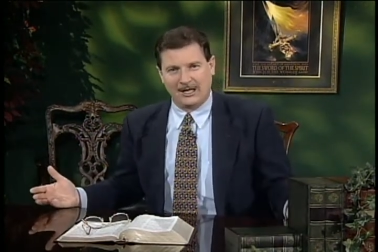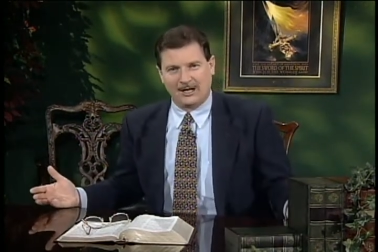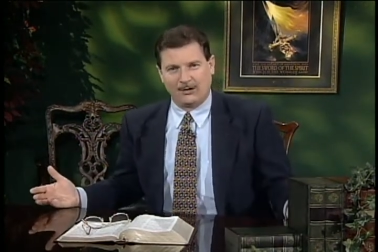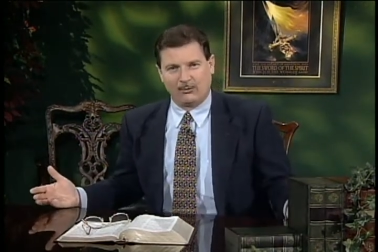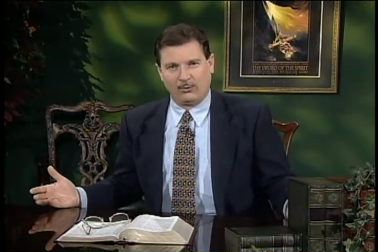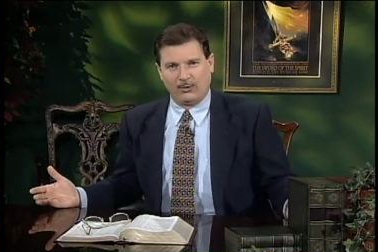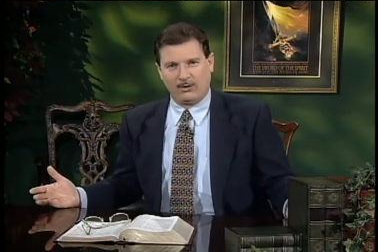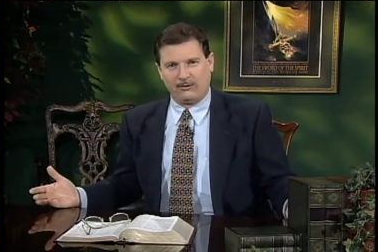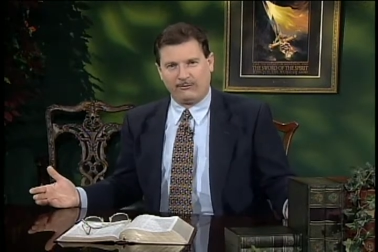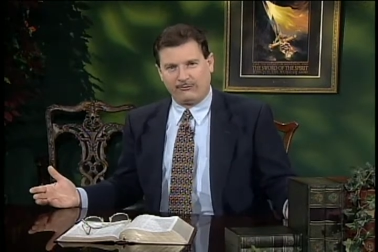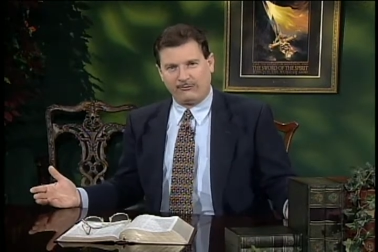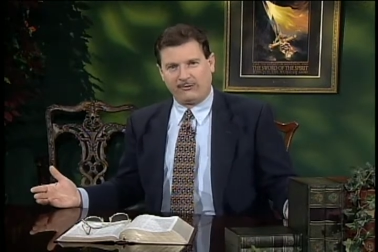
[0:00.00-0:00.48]

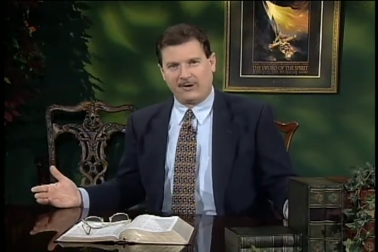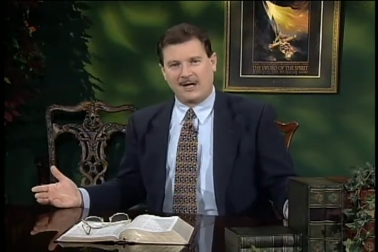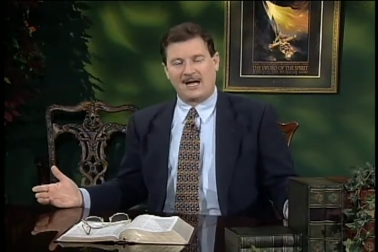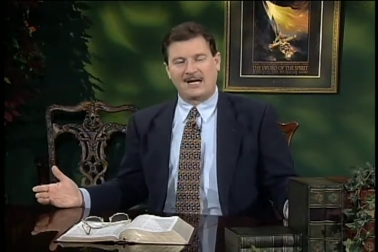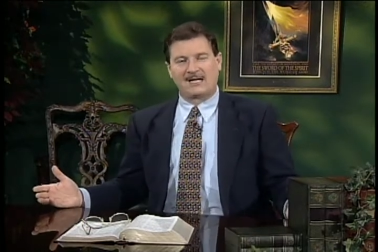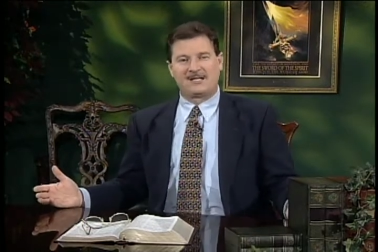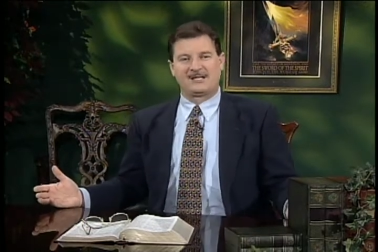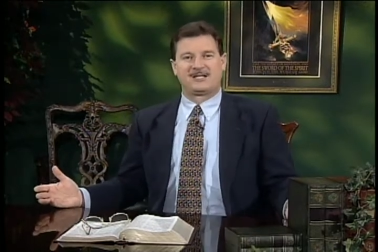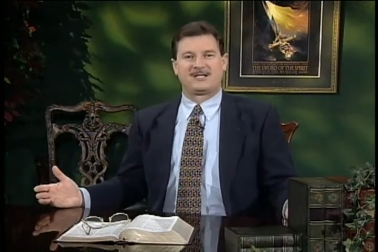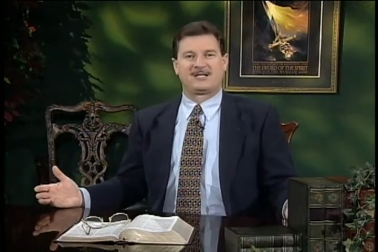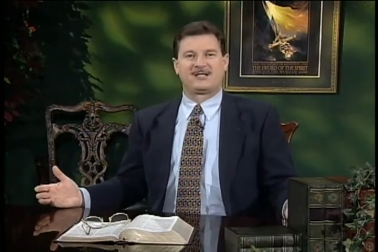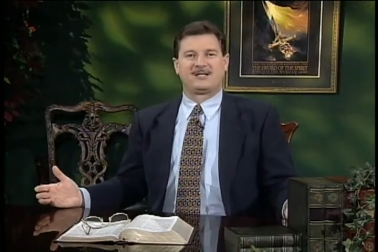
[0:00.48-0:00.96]

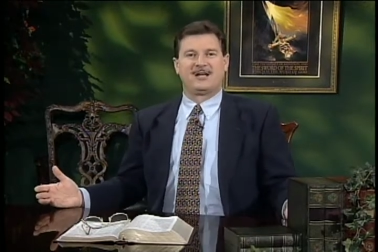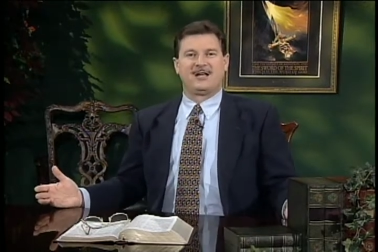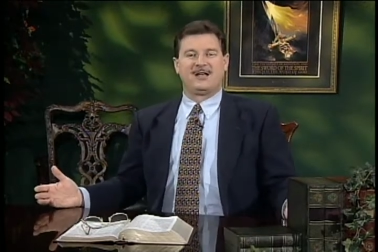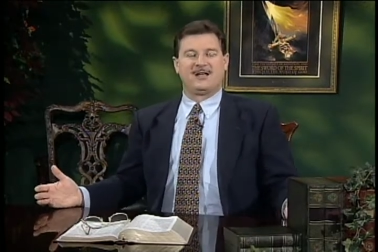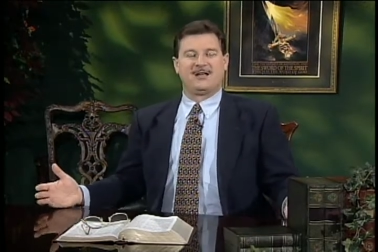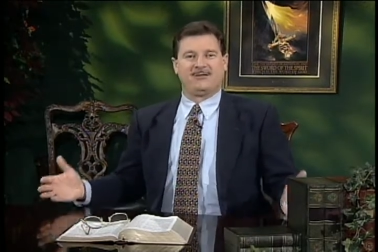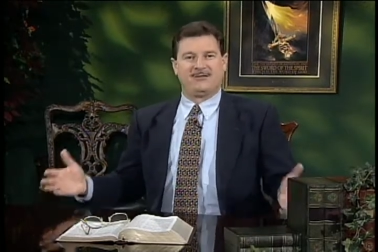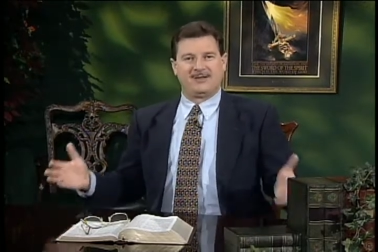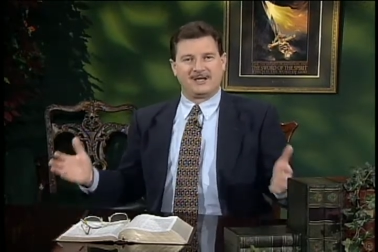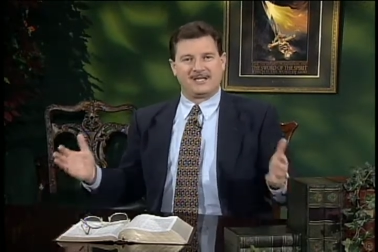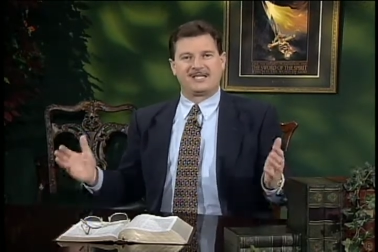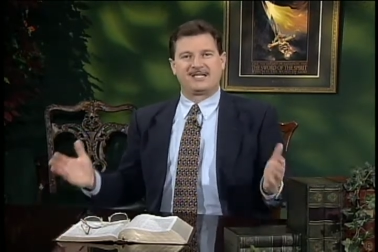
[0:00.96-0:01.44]
reflects
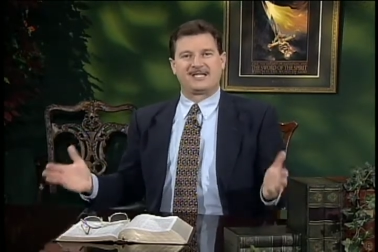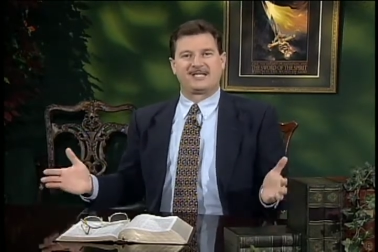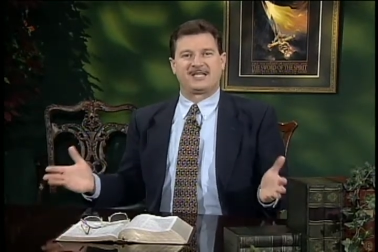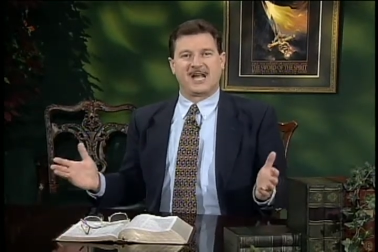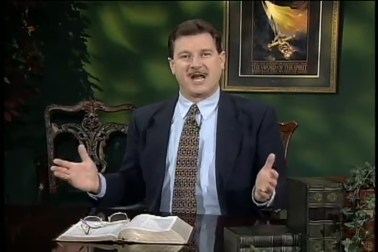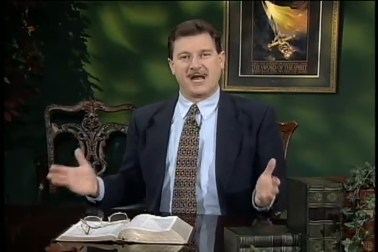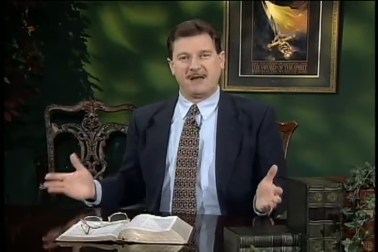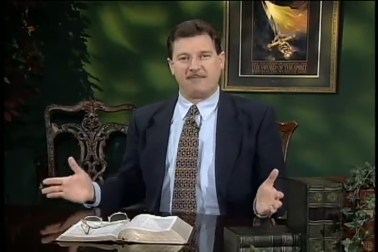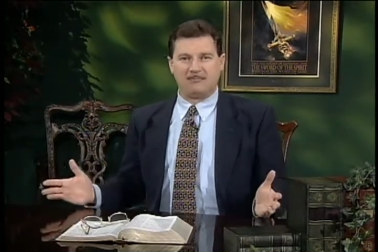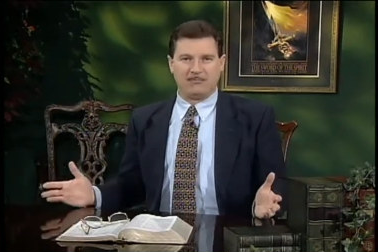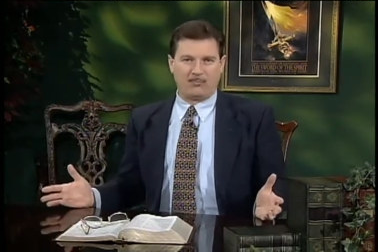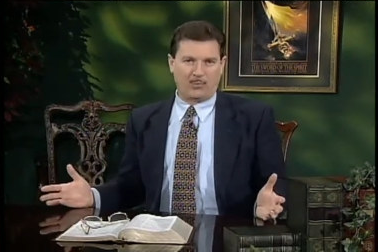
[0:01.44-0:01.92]
this
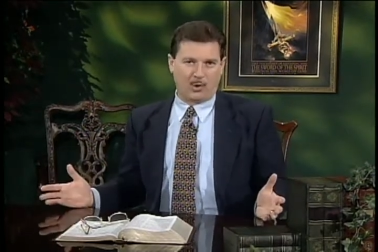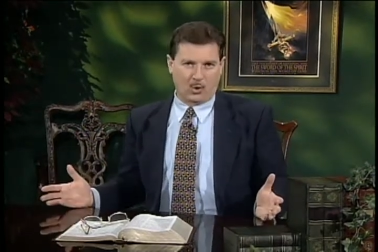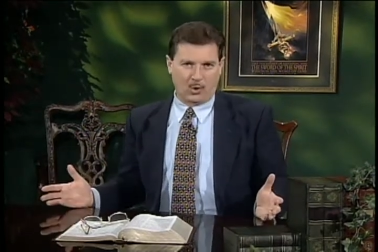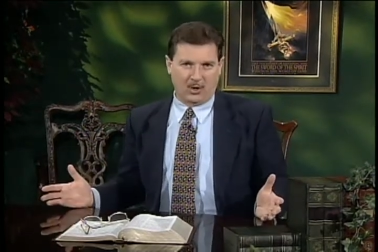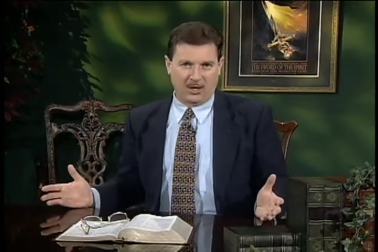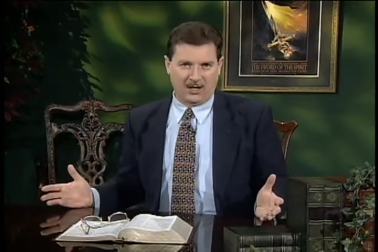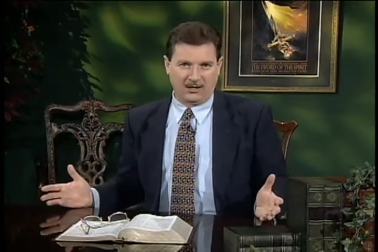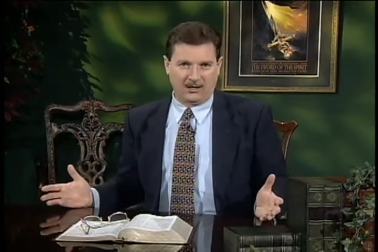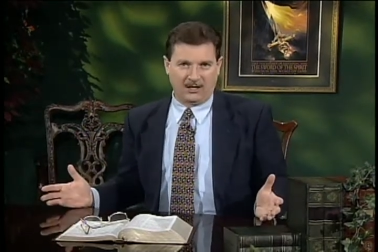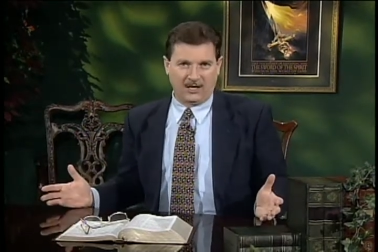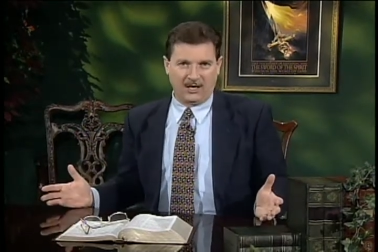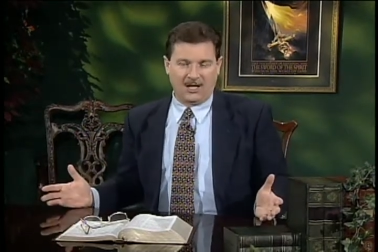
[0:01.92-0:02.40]
same
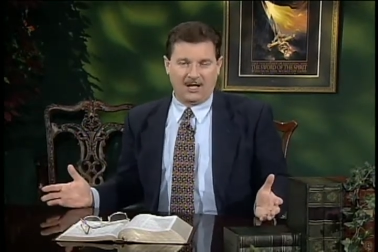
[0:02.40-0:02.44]
point.